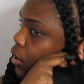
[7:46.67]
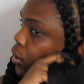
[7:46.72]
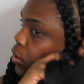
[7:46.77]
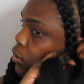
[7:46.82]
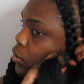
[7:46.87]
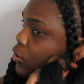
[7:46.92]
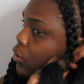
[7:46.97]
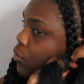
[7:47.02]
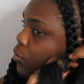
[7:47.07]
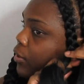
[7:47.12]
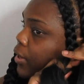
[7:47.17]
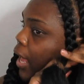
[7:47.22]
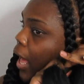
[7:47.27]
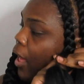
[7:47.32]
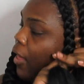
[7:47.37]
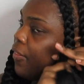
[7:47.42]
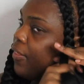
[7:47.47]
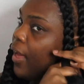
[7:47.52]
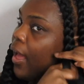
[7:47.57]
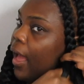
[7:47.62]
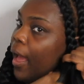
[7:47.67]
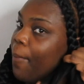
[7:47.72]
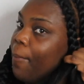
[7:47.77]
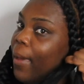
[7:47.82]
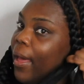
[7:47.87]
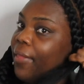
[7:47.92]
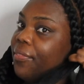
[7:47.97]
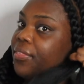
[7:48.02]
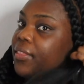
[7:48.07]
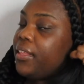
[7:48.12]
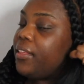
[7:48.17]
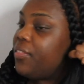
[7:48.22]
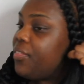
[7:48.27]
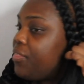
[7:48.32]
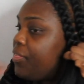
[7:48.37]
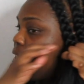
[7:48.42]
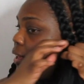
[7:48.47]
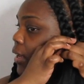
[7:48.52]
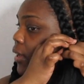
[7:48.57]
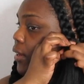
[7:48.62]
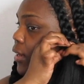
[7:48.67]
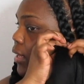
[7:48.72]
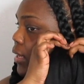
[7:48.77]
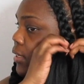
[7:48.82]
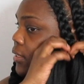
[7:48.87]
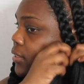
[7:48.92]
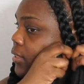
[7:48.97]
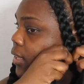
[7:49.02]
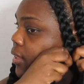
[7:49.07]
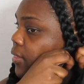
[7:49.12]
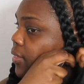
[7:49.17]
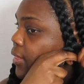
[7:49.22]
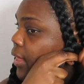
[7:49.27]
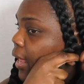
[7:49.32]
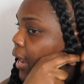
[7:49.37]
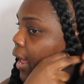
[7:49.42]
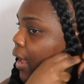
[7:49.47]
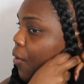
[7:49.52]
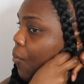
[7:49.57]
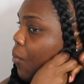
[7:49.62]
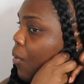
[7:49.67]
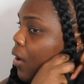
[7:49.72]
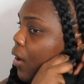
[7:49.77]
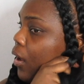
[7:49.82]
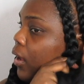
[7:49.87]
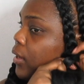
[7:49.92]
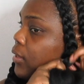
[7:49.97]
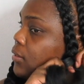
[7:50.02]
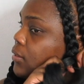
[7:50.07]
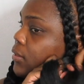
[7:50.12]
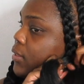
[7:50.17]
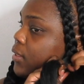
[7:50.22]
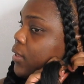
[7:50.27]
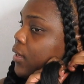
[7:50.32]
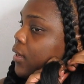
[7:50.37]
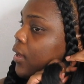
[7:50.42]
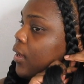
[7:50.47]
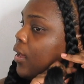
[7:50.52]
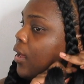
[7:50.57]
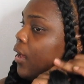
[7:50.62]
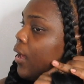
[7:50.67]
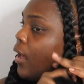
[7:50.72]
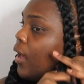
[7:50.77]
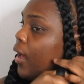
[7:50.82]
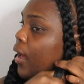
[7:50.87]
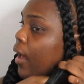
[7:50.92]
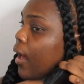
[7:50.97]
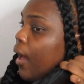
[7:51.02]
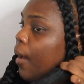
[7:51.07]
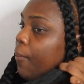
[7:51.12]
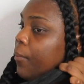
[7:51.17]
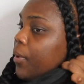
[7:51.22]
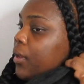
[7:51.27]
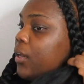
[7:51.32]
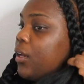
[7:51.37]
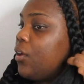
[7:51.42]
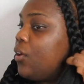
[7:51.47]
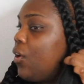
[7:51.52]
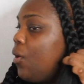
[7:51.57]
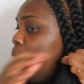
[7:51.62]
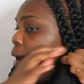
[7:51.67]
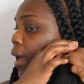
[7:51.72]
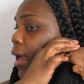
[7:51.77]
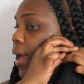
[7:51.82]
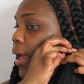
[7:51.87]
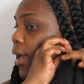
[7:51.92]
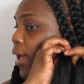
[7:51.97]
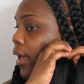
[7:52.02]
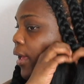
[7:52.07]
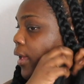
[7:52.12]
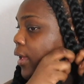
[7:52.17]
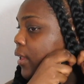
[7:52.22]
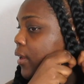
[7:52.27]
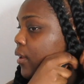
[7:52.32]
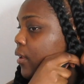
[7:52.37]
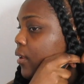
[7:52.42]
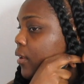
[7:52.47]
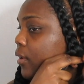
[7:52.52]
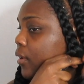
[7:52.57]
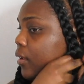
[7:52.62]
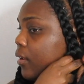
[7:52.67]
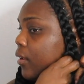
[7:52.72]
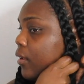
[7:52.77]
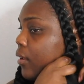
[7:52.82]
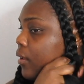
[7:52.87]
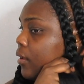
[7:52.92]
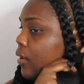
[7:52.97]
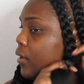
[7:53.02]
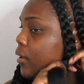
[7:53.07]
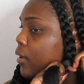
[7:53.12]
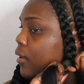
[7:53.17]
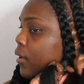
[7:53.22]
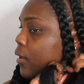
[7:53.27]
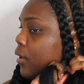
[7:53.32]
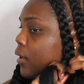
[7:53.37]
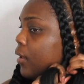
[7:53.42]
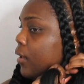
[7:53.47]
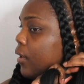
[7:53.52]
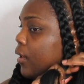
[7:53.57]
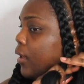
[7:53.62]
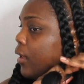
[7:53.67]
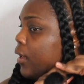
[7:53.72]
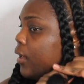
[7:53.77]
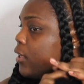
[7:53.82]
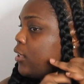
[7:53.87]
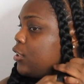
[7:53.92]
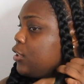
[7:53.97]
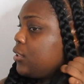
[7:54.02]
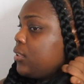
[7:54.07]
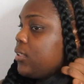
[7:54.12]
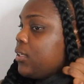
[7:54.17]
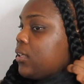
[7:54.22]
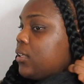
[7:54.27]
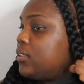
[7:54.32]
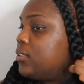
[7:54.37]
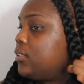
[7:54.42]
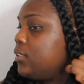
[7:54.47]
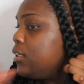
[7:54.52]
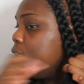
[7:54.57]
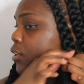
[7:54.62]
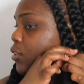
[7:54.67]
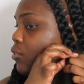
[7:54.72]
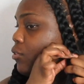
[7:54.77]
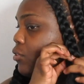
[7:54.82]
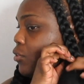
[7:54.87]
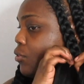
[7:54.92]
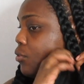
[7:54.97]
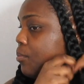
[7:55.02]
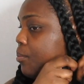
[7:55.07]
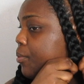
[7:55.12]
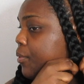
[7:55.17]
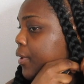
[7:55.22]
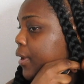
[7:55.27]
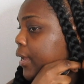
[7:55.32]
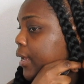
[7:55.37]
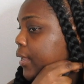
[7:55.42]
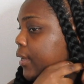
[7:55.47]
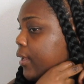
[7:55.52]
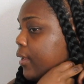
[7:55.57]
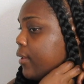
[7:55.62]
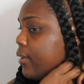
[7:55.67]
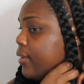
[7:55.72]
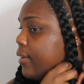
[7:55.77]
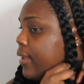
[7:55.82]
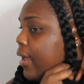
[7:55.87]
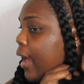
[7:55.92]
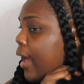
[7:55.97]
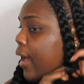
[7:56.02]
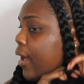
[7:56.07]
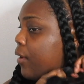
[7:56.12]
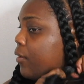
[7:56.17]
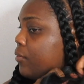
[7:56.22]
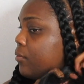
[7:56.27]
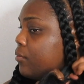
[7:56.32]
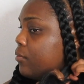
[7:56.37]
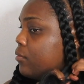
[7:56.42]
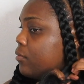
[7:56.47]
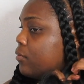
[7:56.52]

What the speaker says: So now that I'm at the thickness that I want, I'm gonna go ahead and just continue to braid down.